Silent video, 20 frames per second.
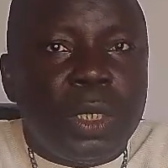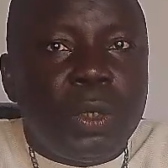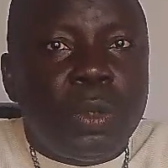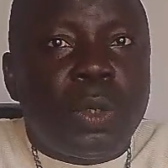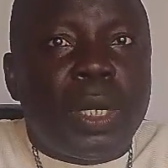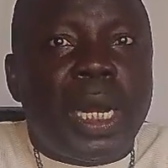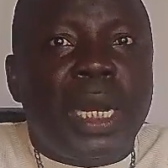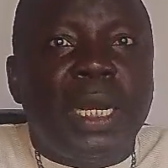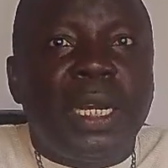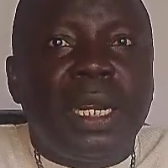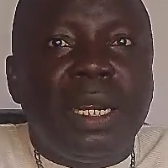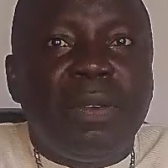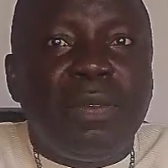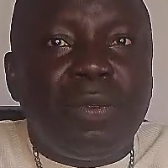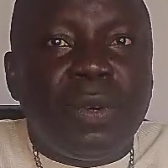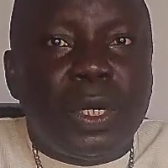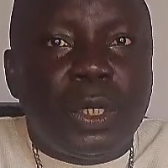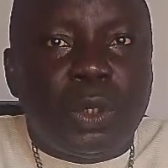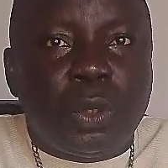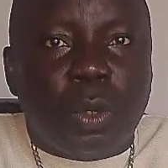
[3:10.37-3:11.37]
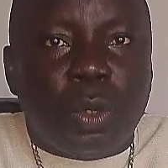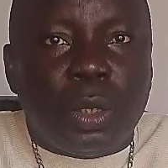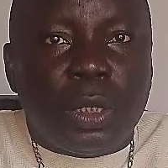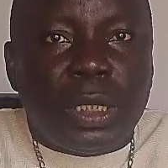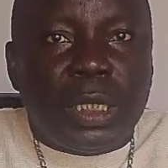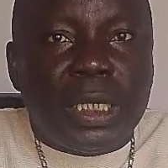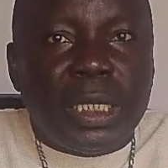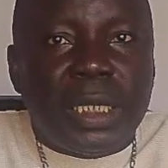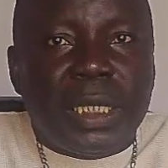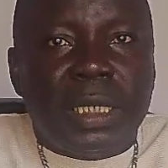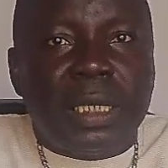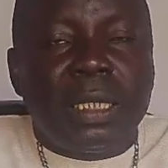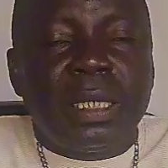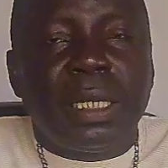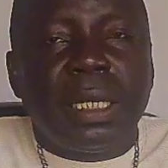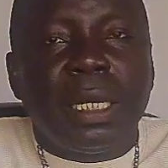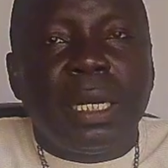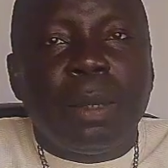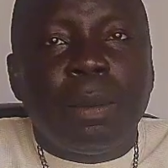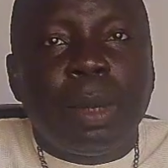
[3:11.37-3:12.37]
you can leverage on these
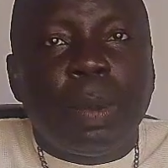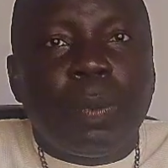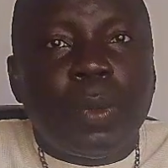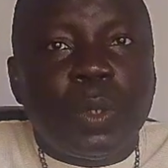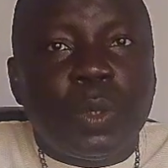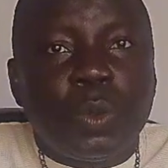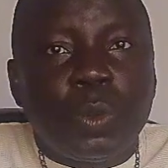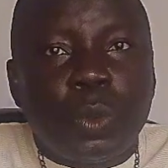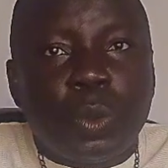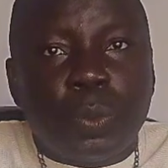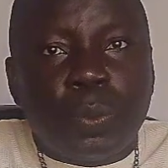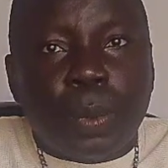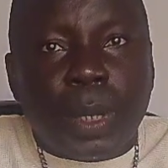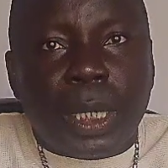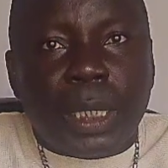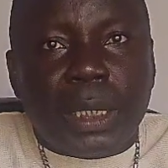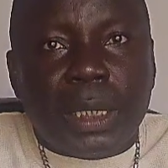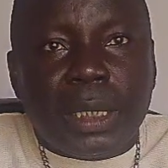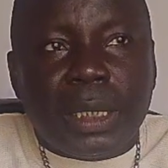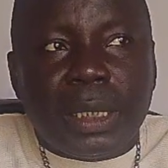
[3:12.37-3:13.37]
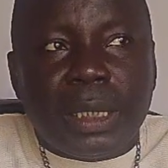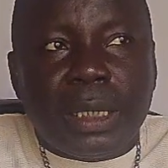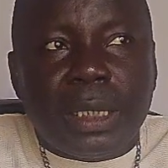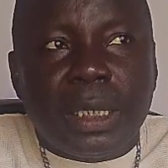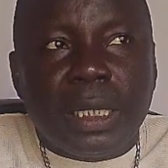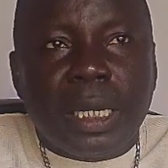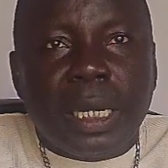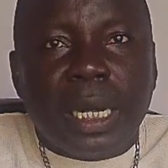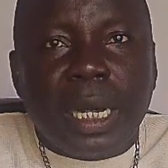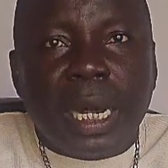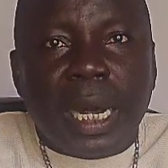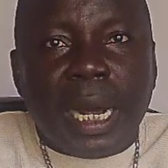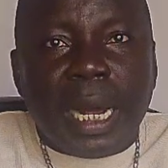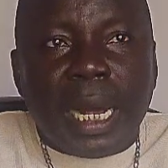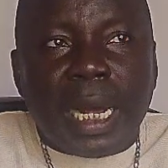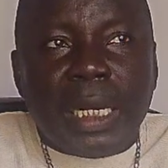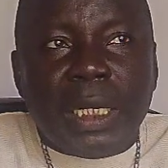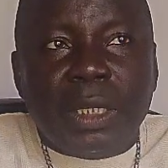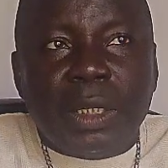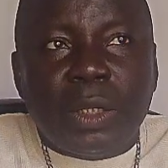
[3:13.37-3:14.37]
pepper soup spices,
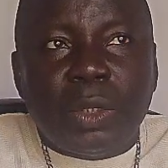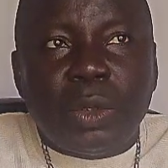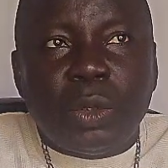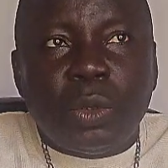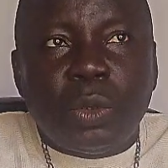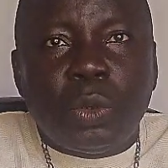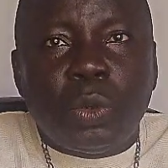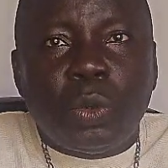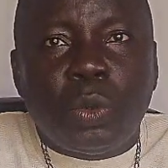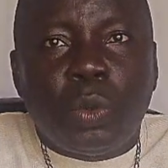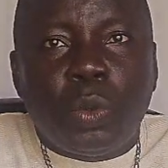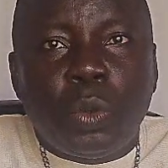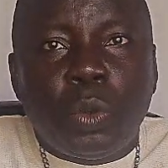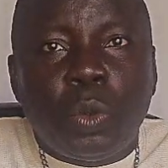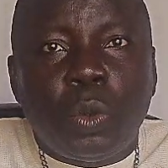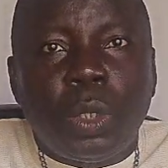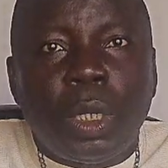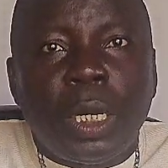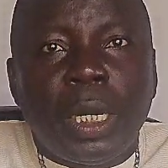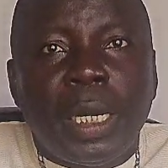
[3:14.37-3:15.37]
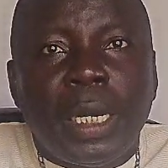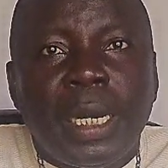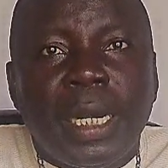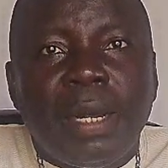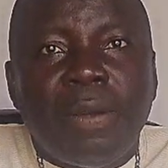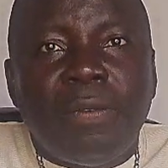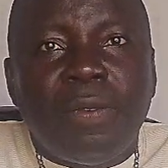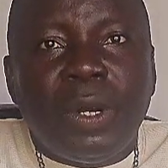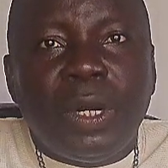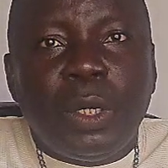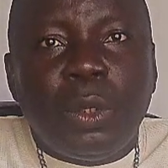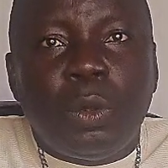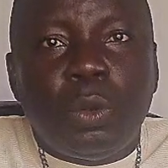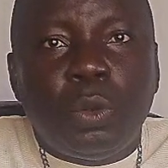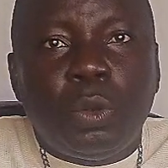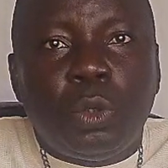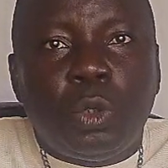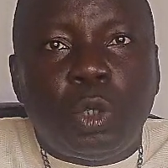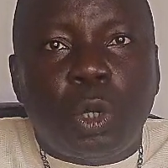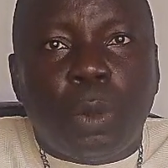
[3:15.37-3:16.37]
and you do a very
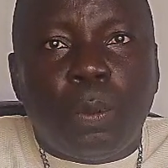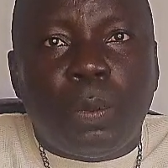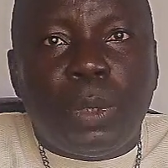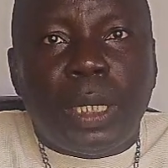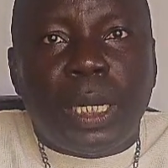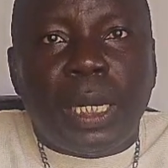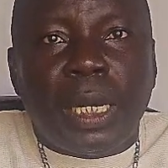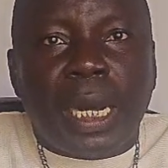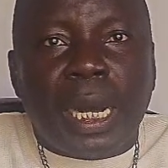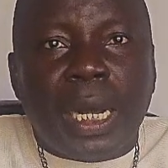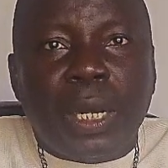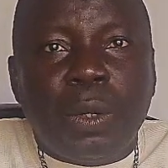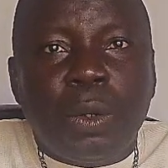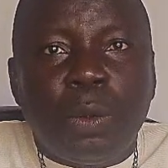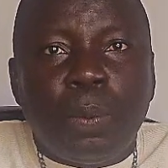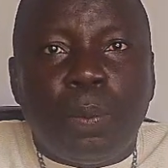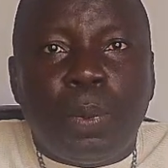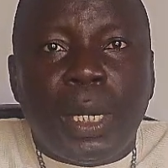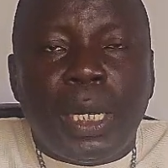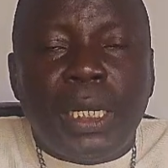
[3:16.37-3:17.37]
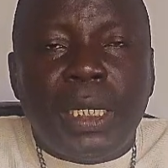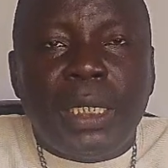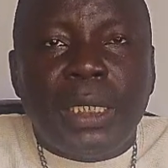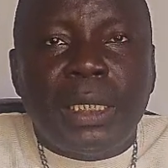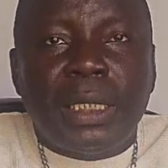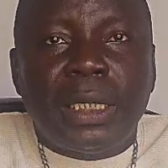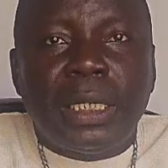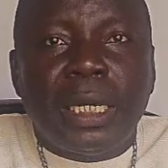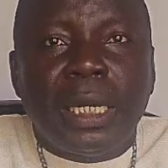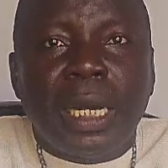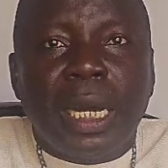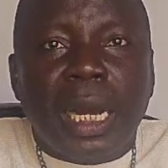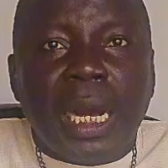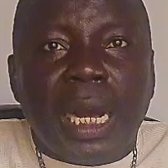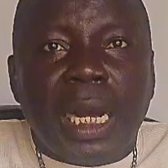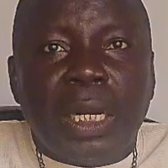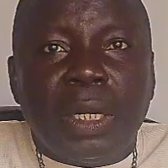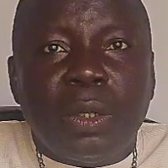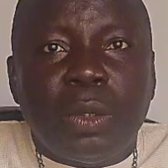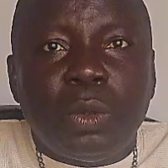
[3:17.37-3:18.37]
good job there, and you blend it
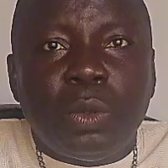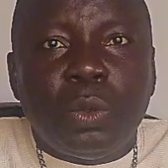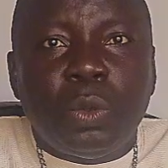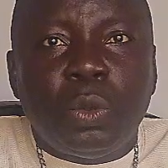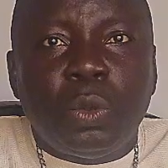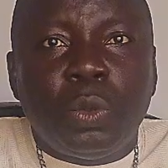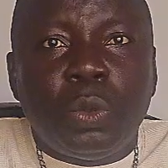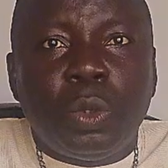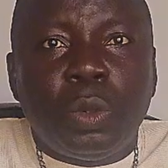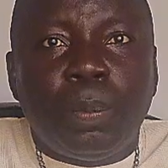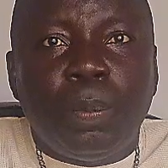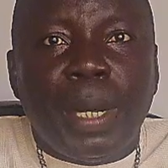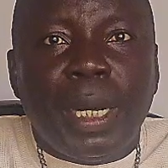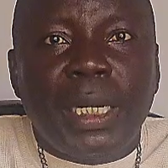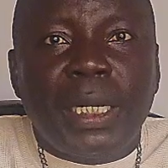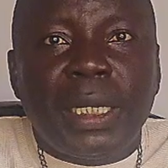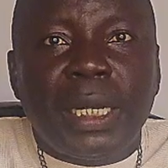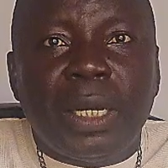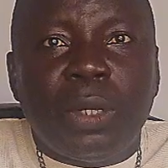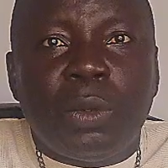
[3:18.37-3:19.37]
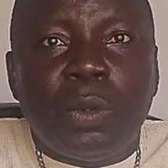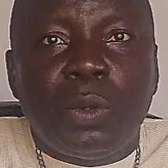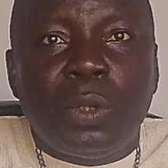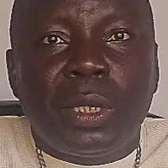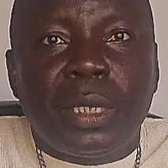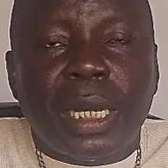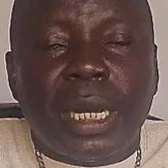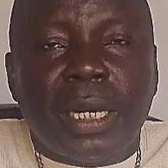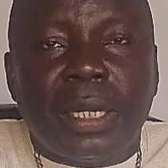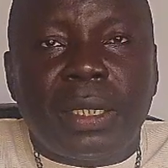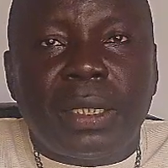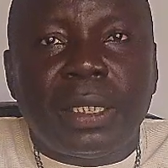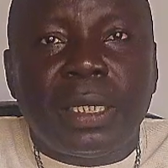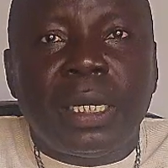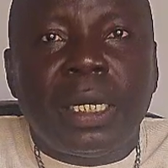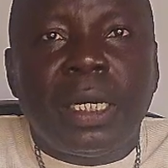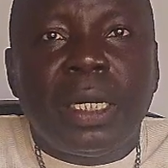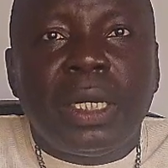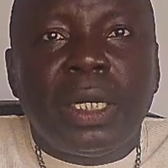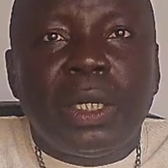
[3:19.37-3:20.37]
and you will make a good sale.
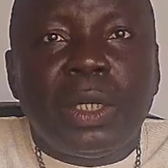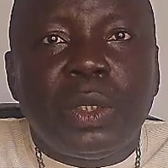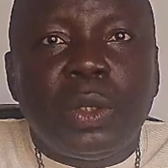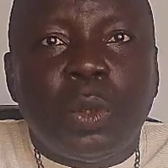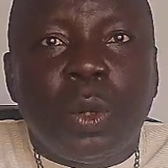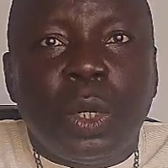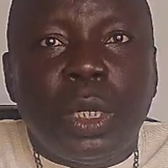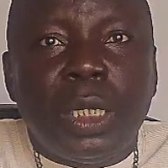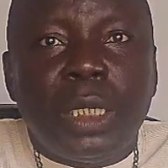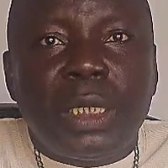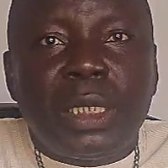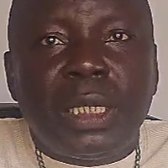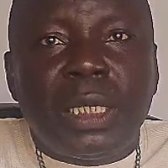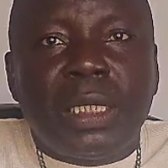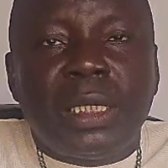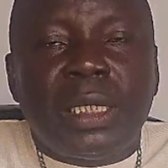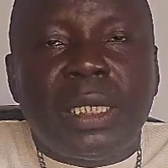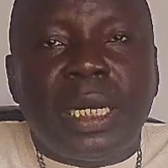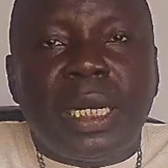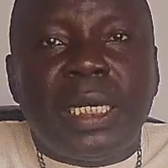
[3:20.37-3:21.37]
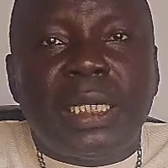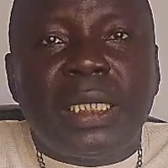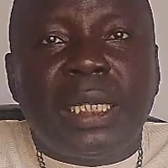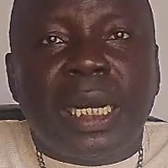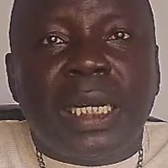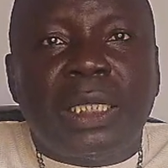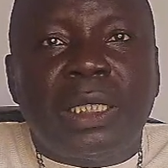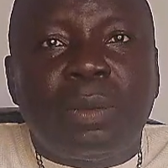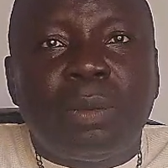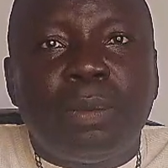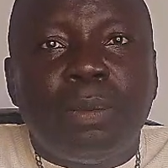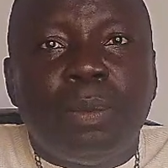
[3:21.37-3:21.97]
The only thing there is that